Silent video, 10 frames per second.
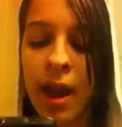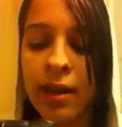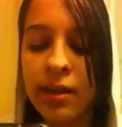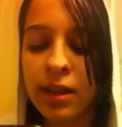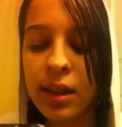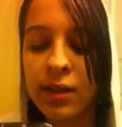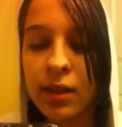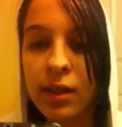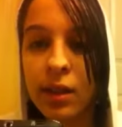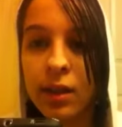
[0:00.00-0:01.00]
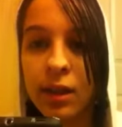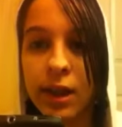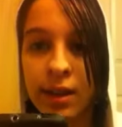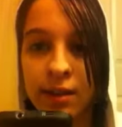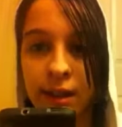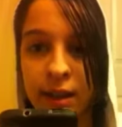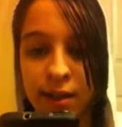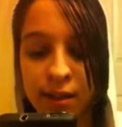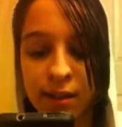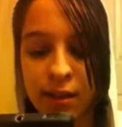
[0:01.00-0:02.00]
Has a cat really
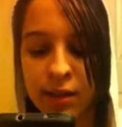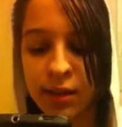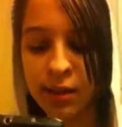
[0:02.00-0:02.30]
exist?